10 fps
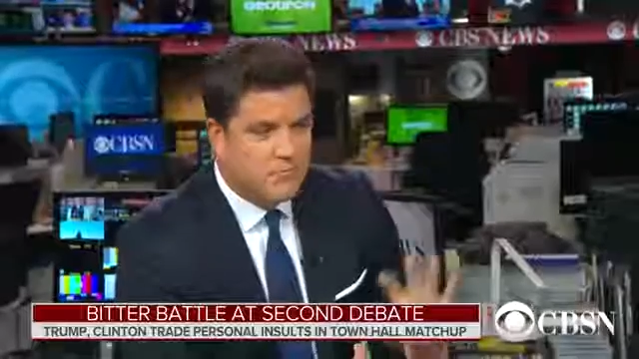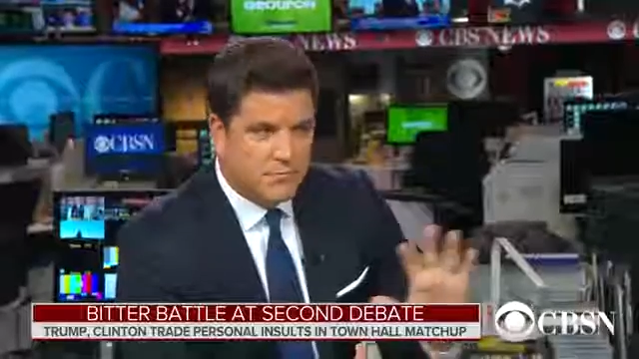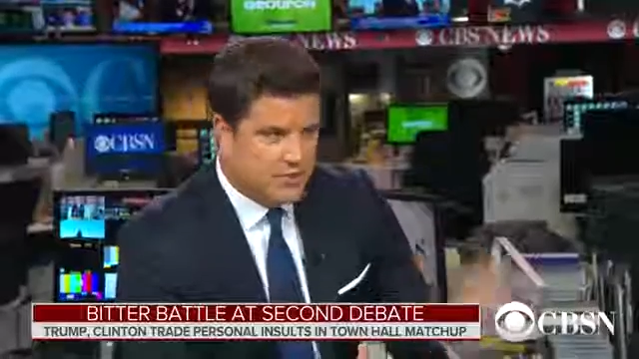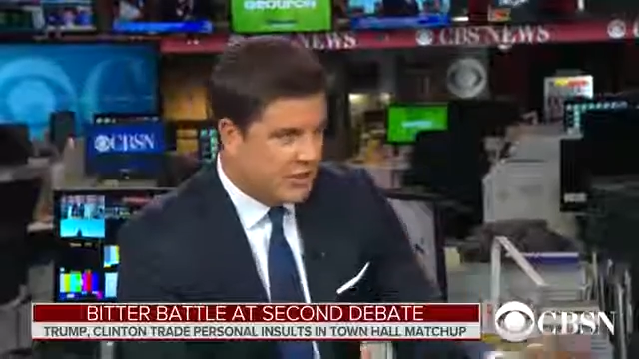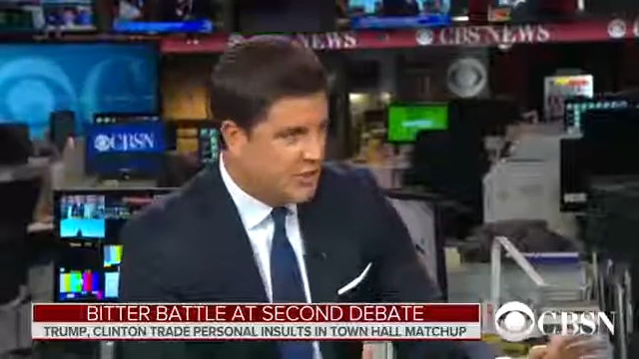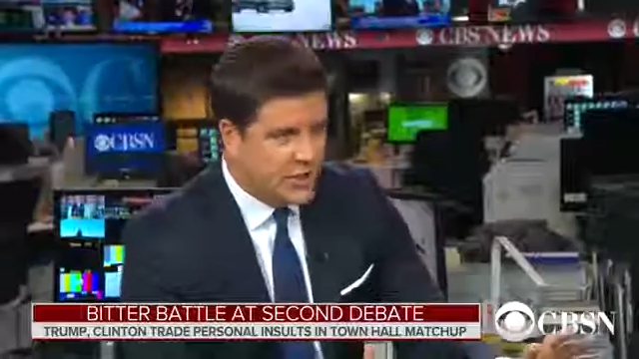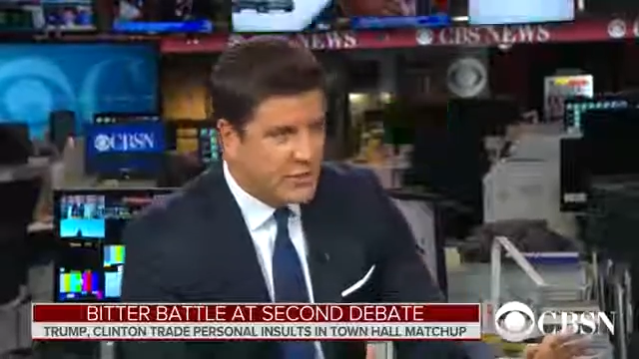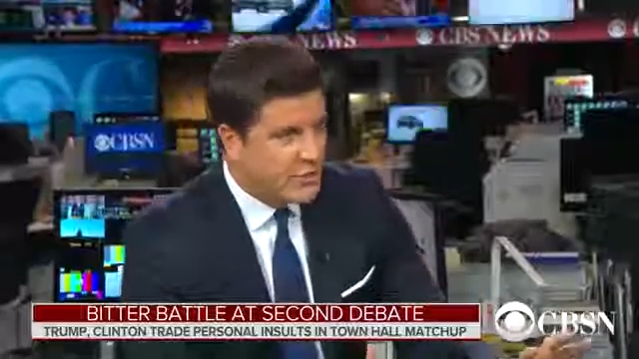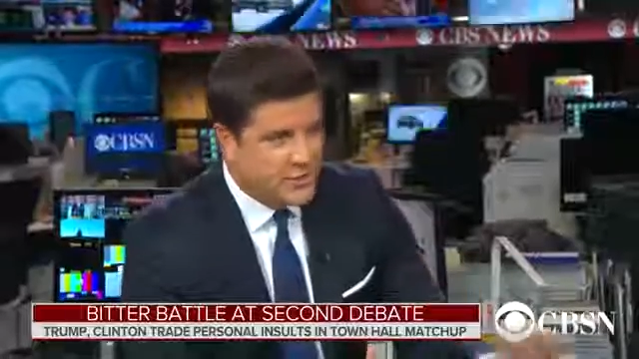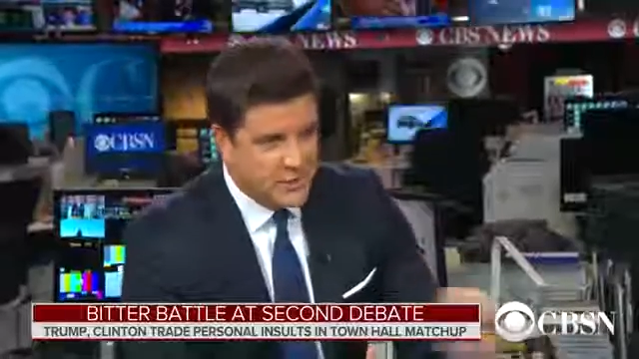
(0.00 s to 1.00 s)

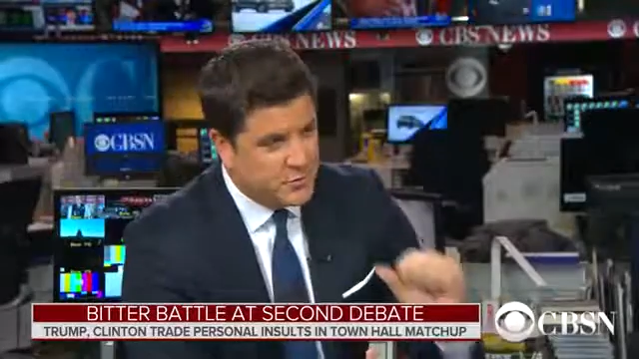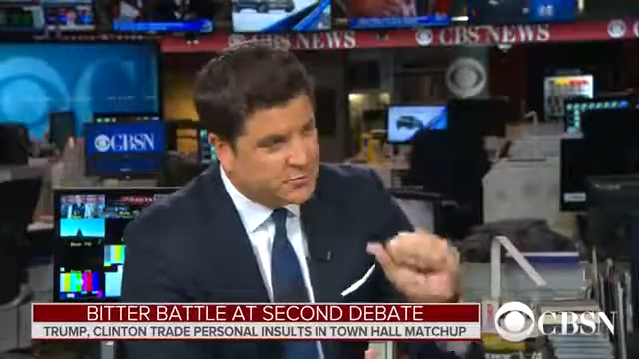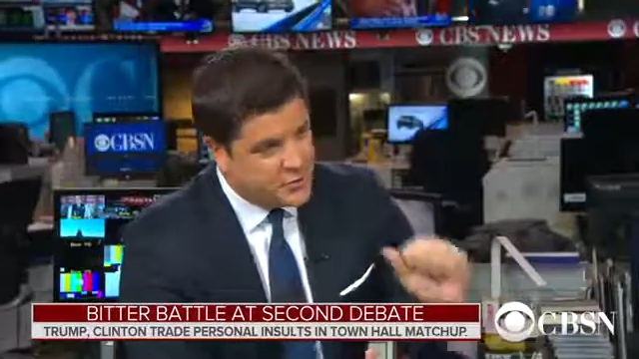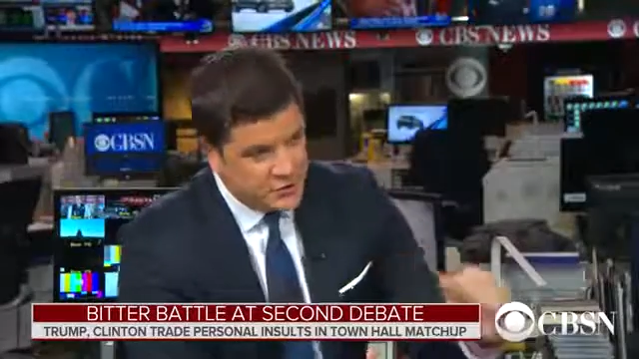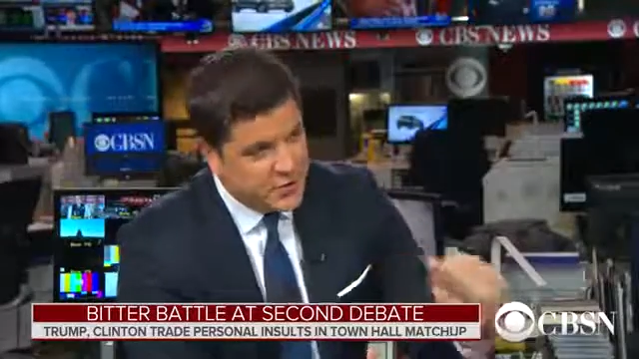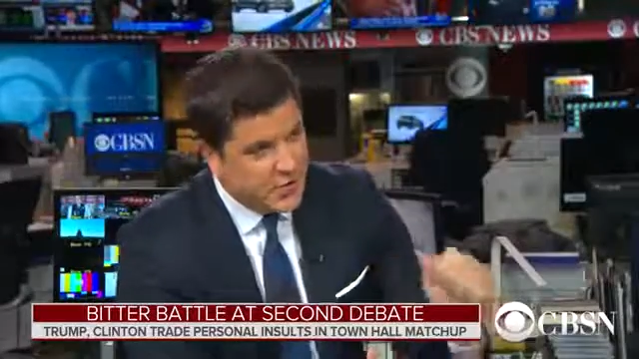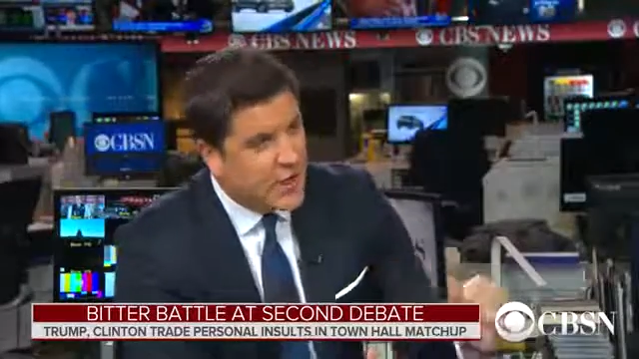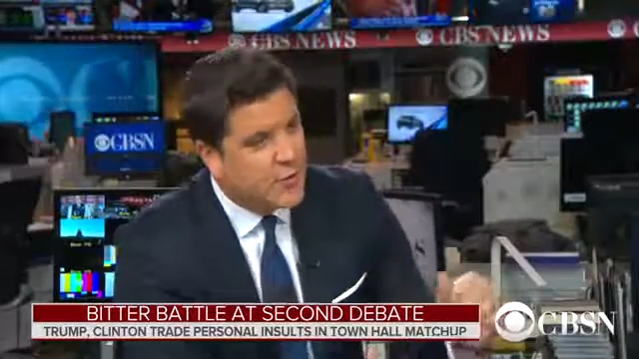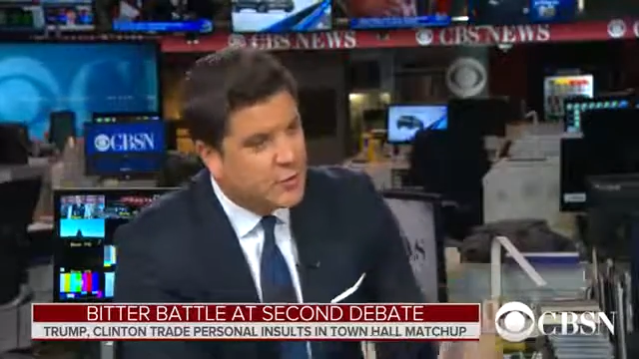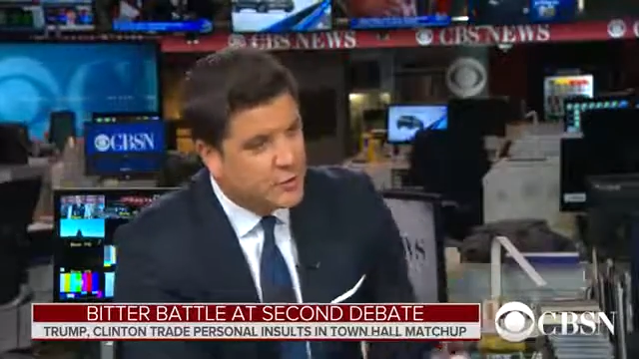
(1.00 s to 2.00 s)
suggestions it was just
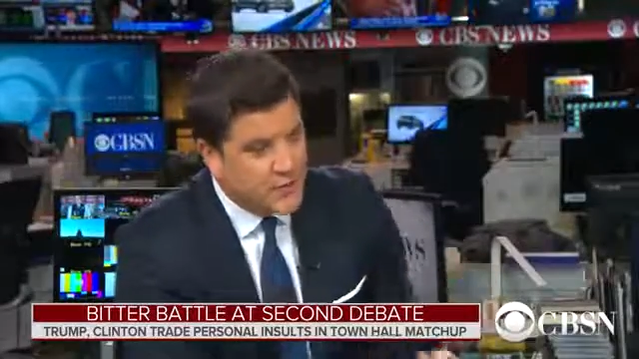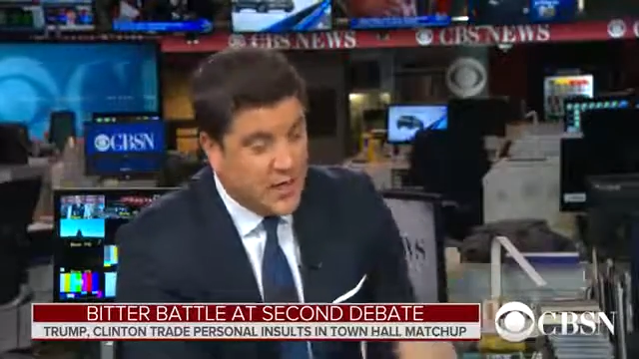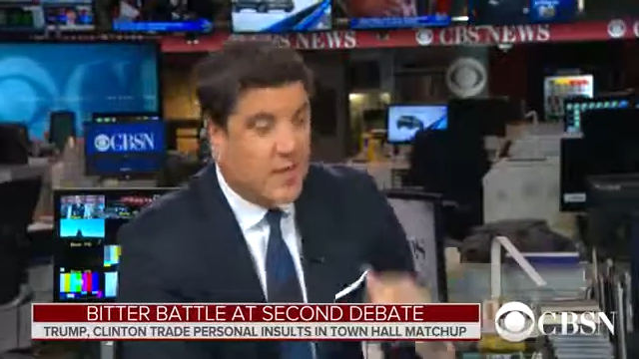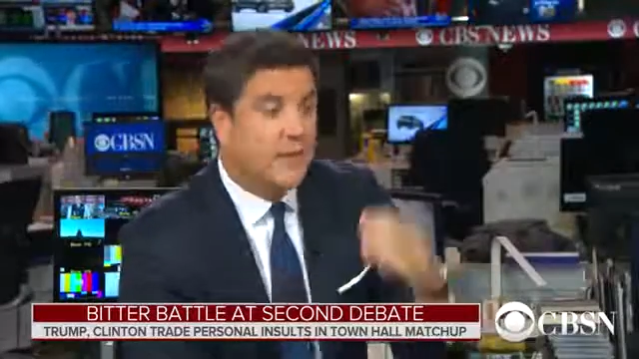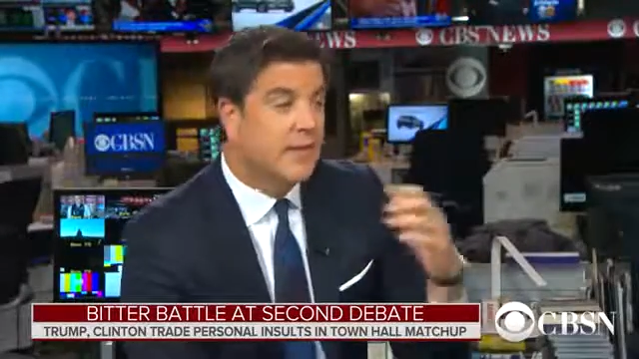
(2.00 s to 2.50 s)
locker room talk,